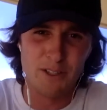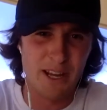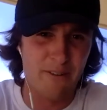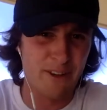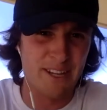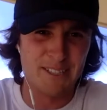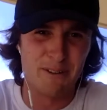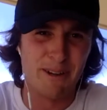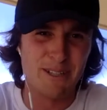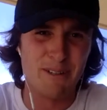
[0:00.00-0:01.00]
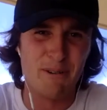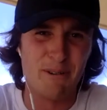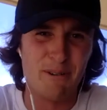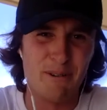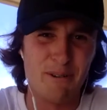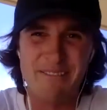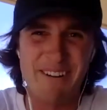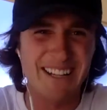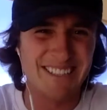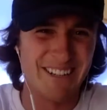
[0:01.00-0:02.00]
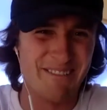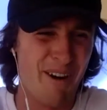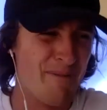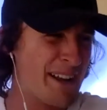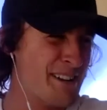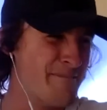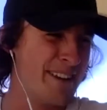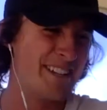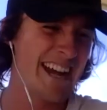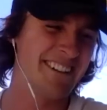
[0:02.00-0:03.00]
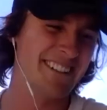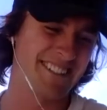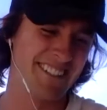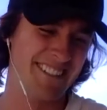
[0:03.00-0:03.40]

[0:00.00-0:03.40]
everything's almost normal again, mate. So it might make you a bit jealous.